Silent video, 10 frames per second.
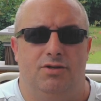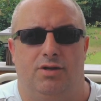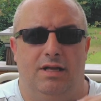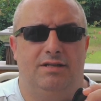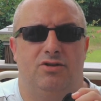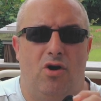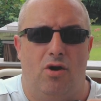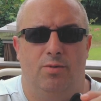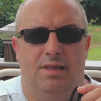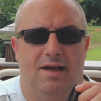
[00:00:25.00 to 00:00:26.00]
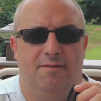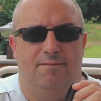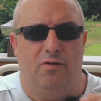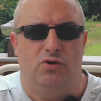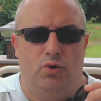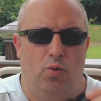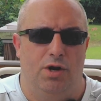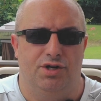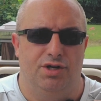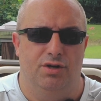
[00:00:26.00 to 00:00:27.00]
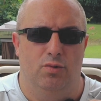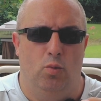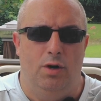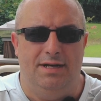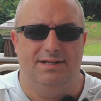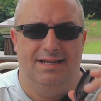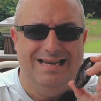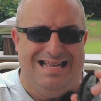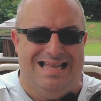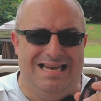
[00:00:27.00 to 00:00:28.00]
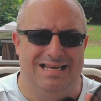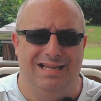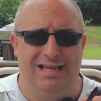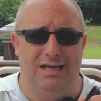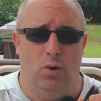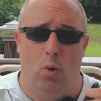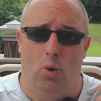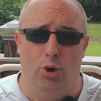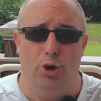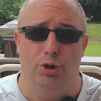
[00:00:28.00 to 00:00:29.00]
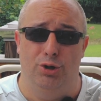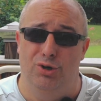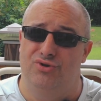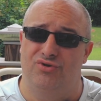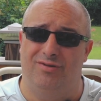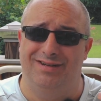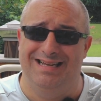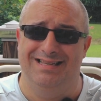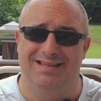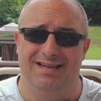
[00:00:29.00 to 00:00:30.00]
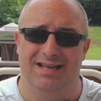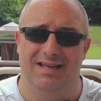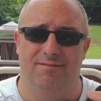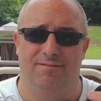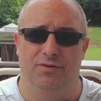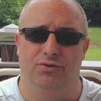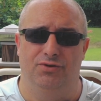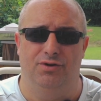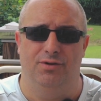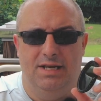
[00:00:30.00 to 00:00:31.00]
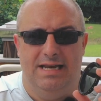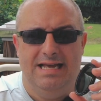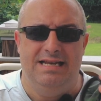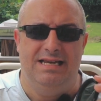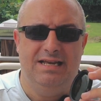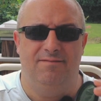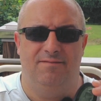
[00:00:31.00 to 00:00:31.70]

So let's start with that first question. What is an ND or neutral density filter? An ND